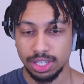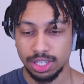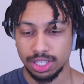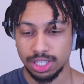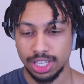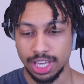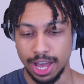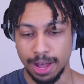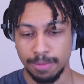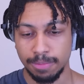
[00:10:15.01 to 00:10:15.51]

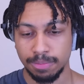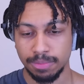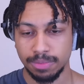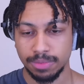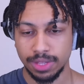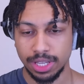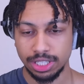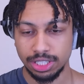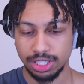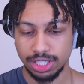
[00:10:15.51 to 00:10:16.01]
Yeah,
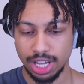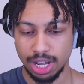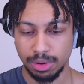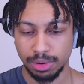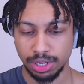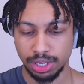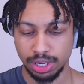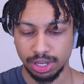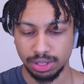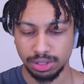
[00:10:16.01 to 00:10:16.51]
that's just how
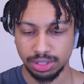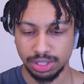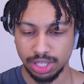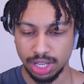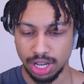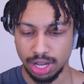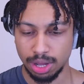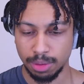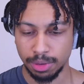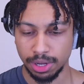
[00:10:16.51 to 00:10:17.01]
it goes.
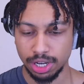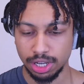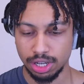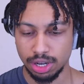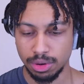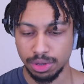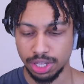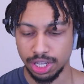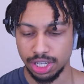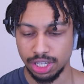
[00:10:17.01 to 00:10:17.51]
I'm gonna
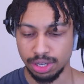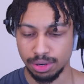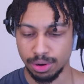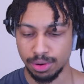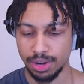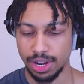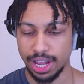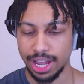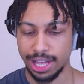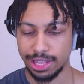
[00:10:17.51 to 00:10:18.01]
go with a Hero
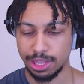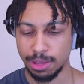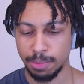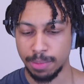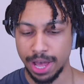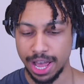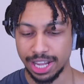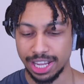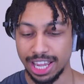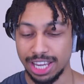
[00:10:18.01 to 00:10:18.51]
Knight at the
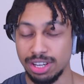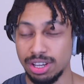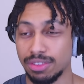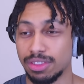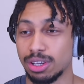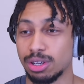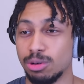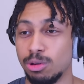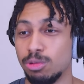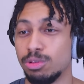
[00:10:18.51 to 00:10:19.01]
back, and you have
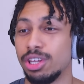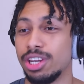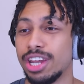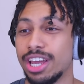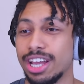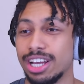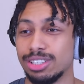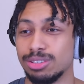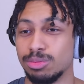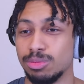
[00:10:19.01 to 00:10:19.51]
the Golden
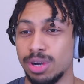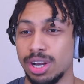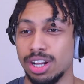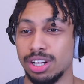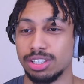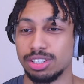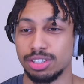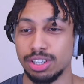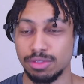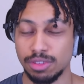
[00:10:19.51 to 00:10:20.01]
Knight as
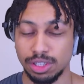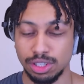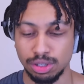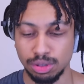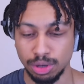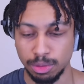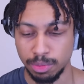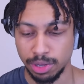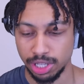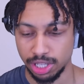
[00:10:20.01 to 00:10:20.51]
well. So you have the
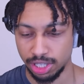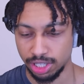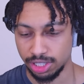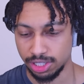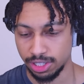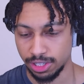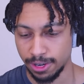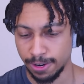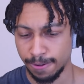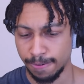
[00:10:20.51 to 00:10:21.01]
two
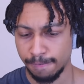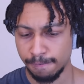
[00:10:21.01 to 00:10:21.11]
abilities here.